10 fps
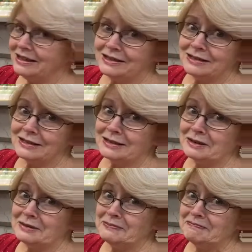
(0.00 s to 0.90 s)
and
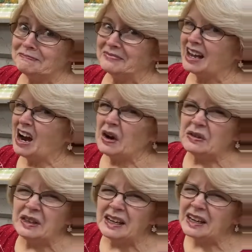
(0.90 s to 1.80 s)
some
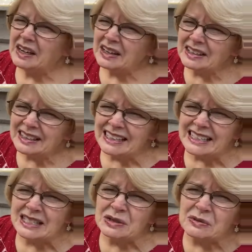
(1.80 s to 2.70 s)
are the
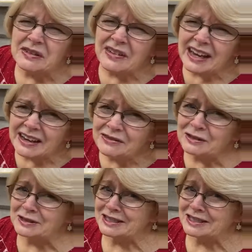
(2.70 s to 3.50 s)
ugliest we've ever